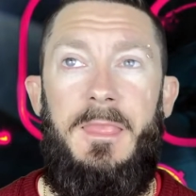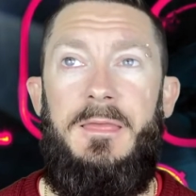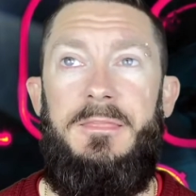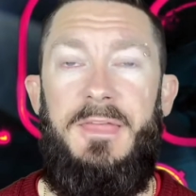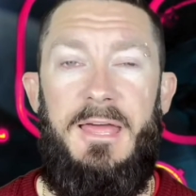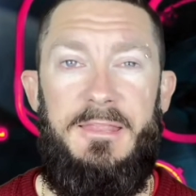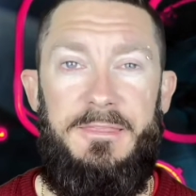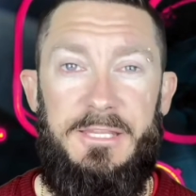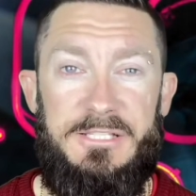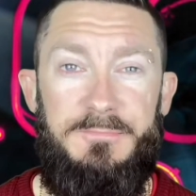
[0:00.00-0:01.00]
that
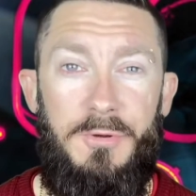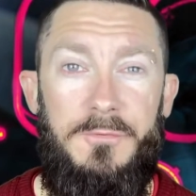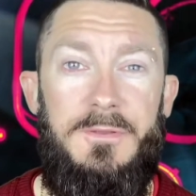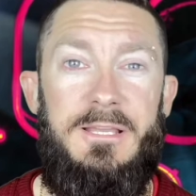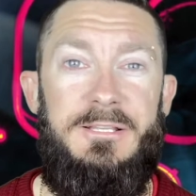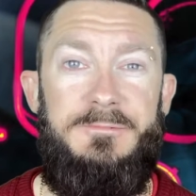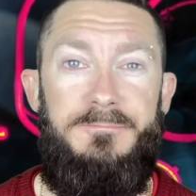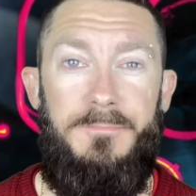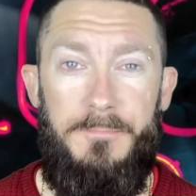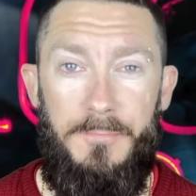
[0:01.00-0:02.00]
this movie
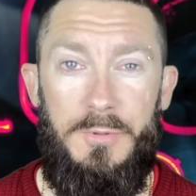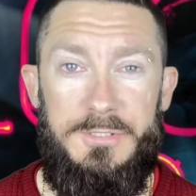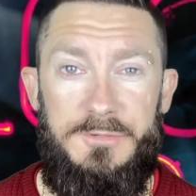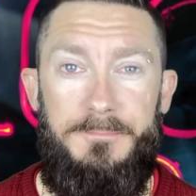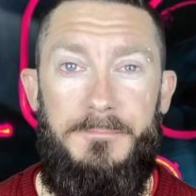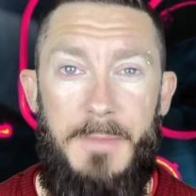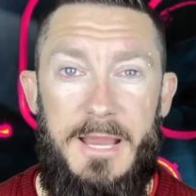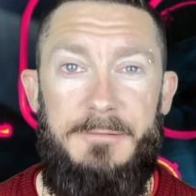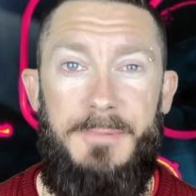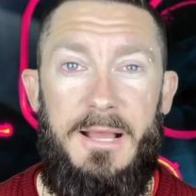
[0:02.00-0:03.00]
was
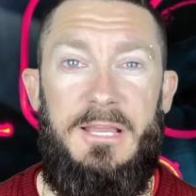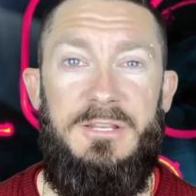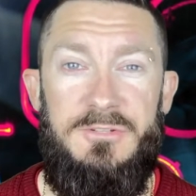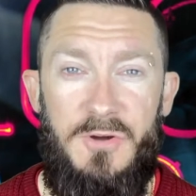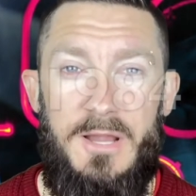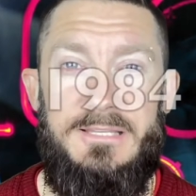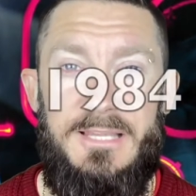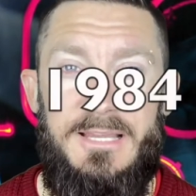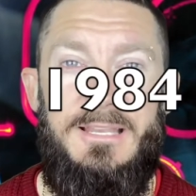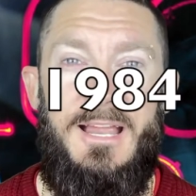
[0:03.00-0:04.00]
made back in
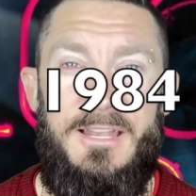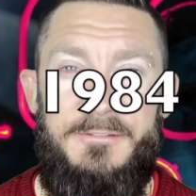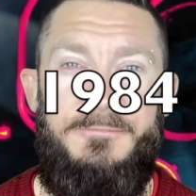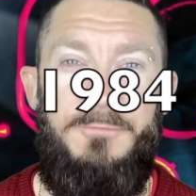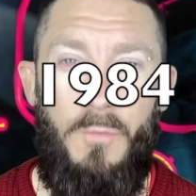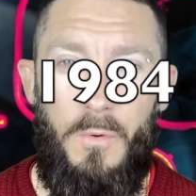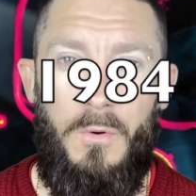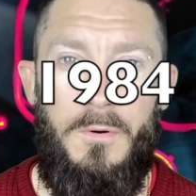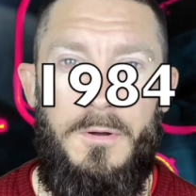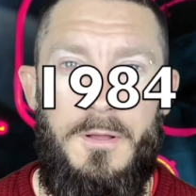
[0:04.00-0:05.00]

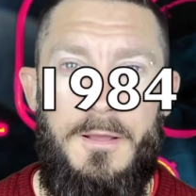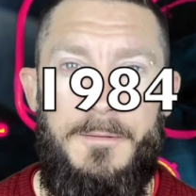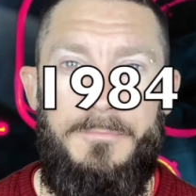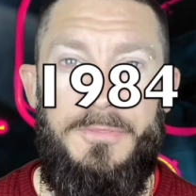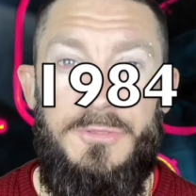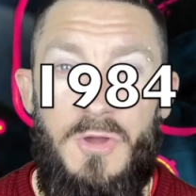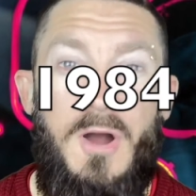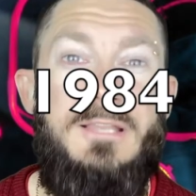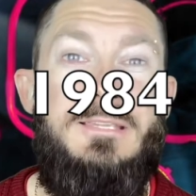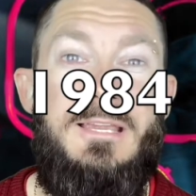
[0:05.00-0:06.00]
1984.
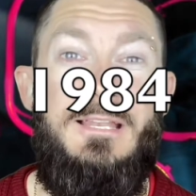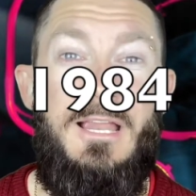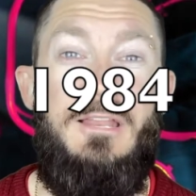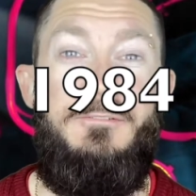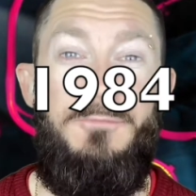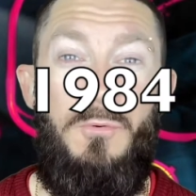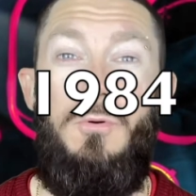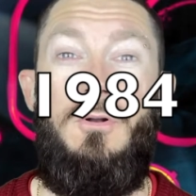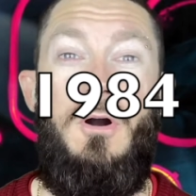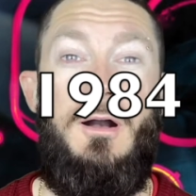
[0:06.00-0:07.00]

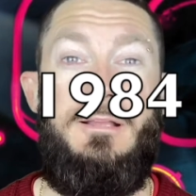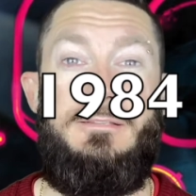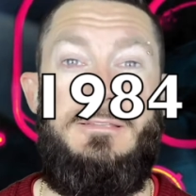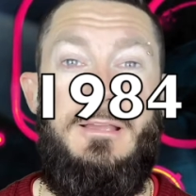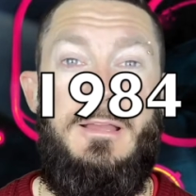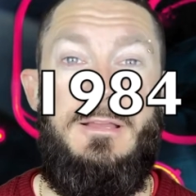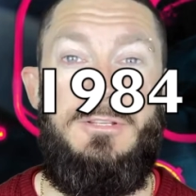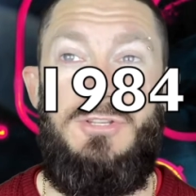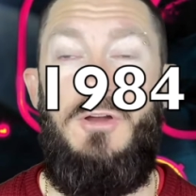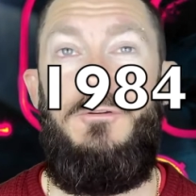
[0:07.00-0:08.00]
1984, guys.
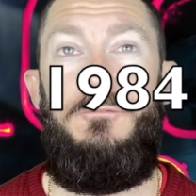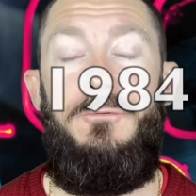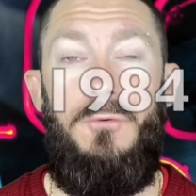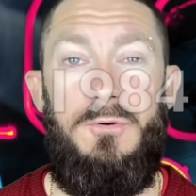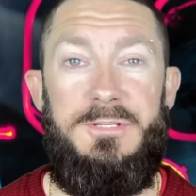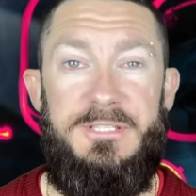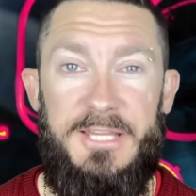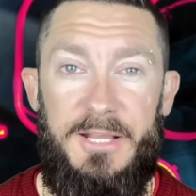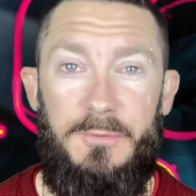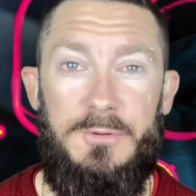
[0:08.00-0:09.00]
So for
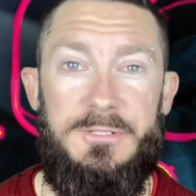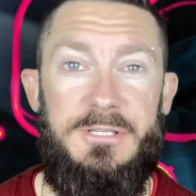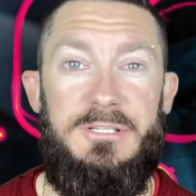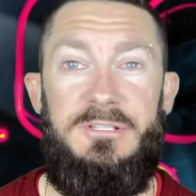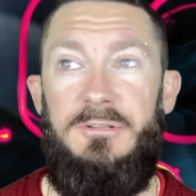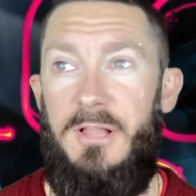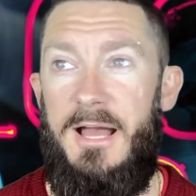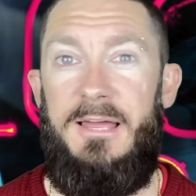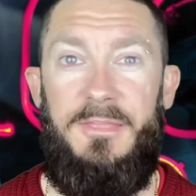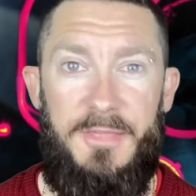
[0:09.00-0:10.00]
sequences
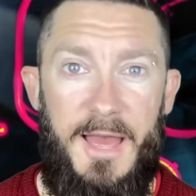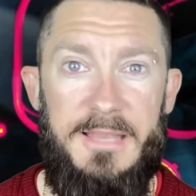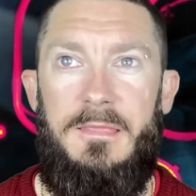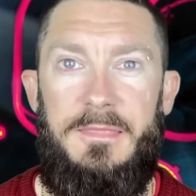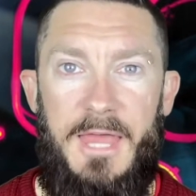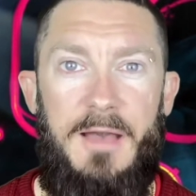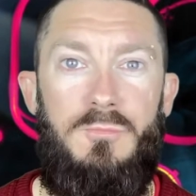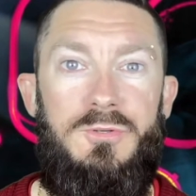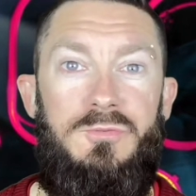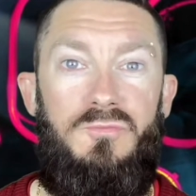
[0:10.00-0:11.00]
like that
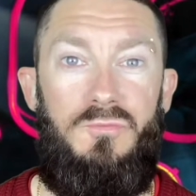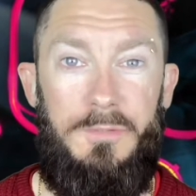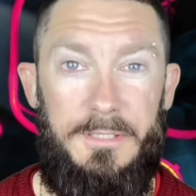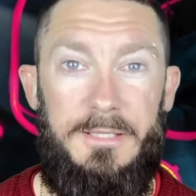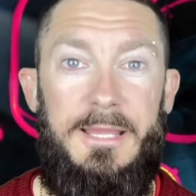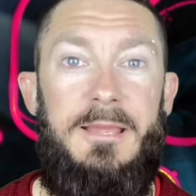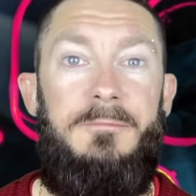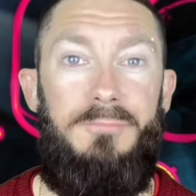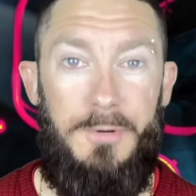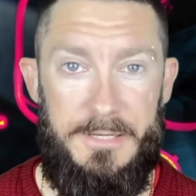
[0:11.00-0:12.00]
was really
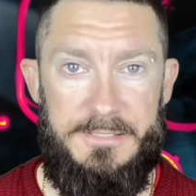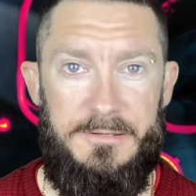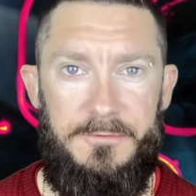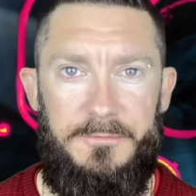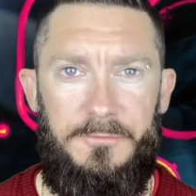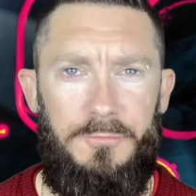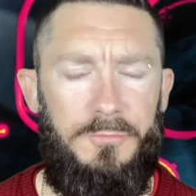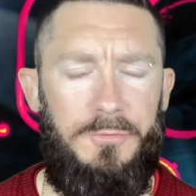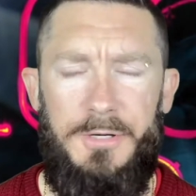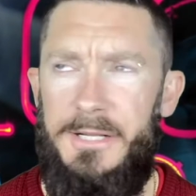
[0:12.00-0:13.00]
impressive.
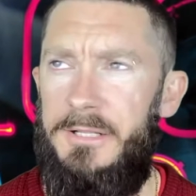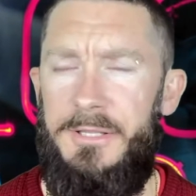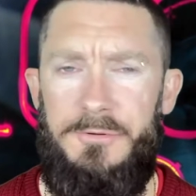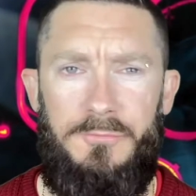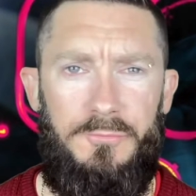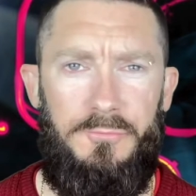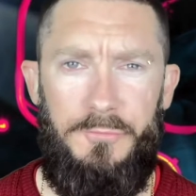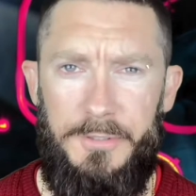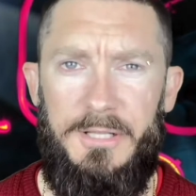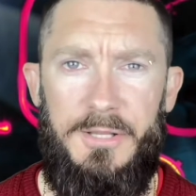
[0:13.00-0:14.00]

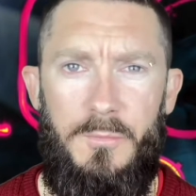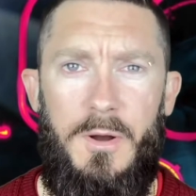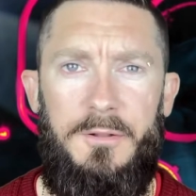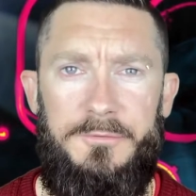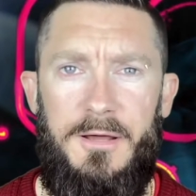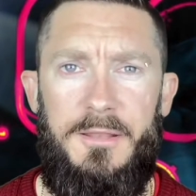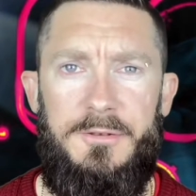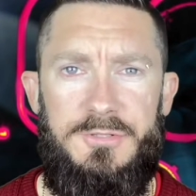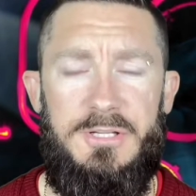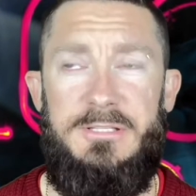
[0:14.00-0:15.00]
Really well
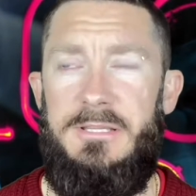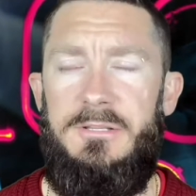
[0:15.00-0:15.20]
done. Just